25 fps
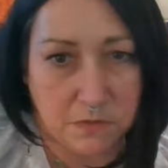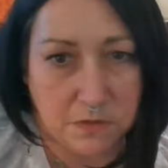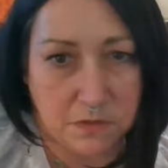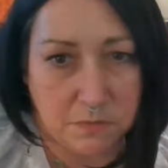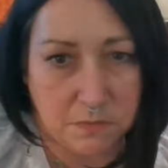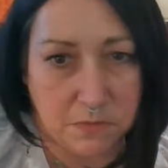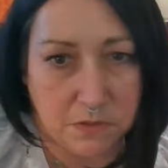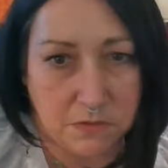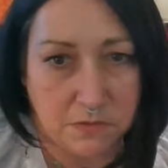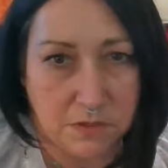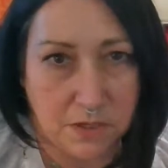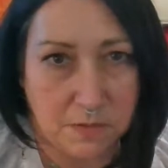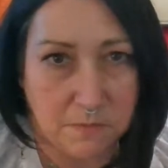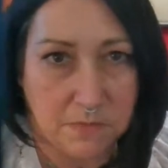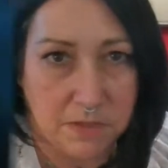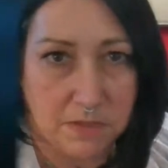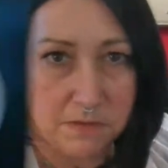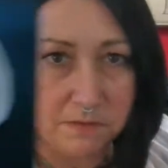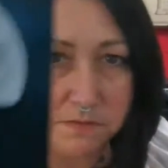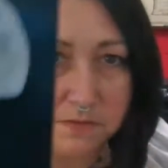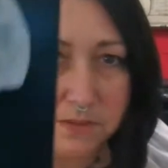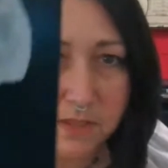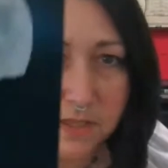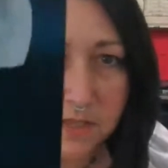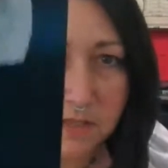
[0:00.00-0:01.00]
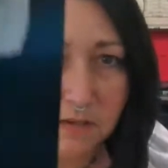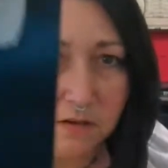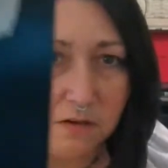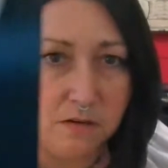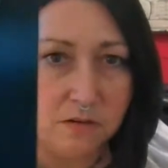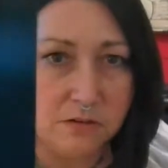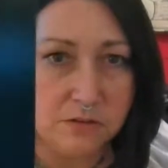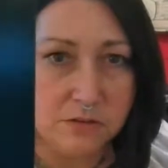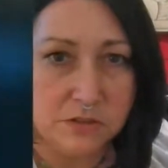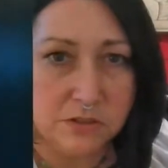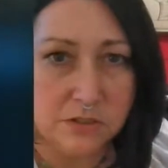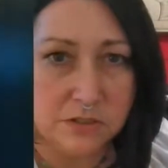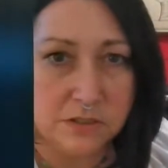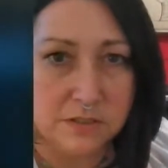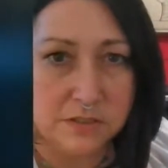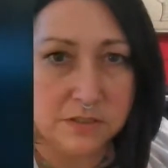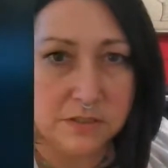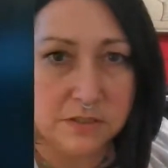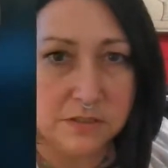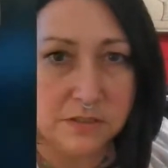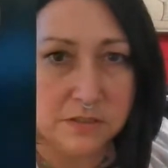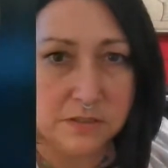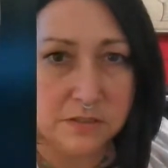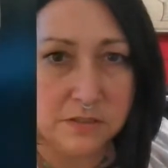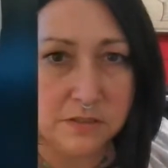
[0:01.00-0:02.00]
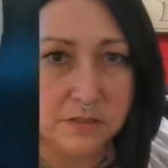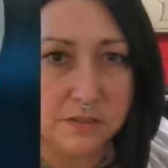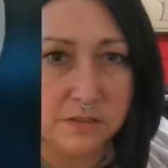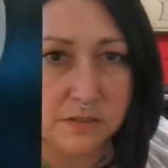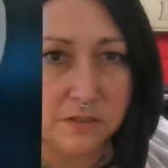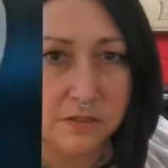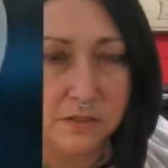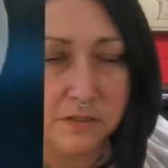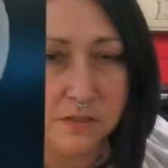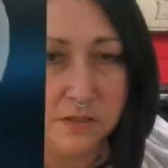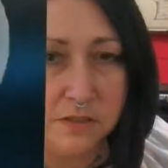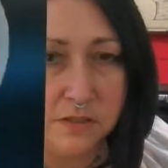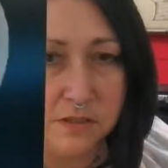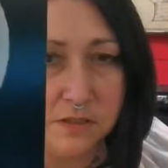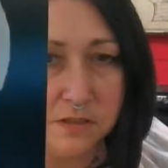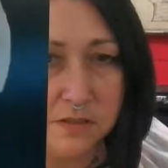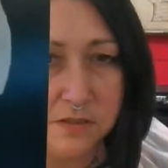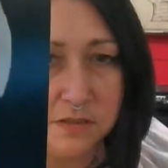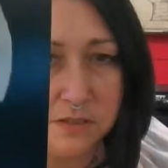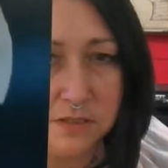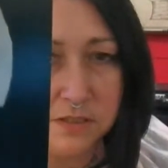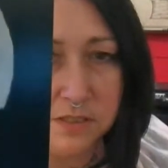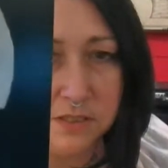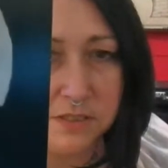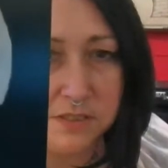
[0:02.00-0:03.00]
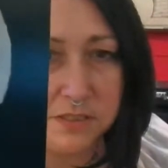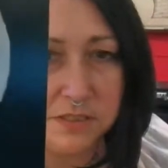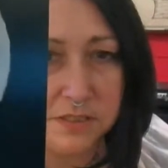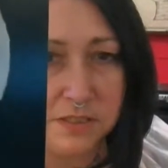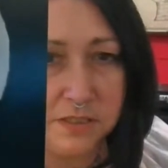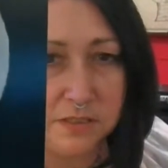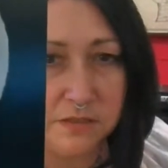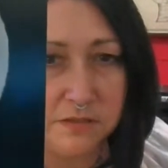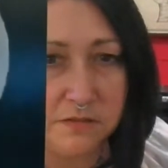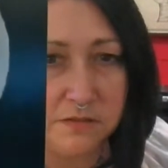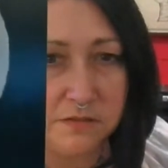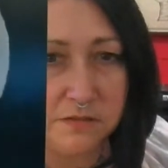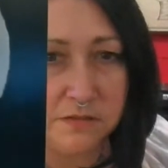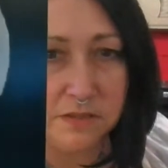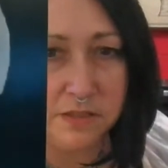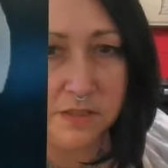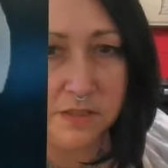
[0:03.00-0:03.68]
with the moon. I mean, they are just the detail.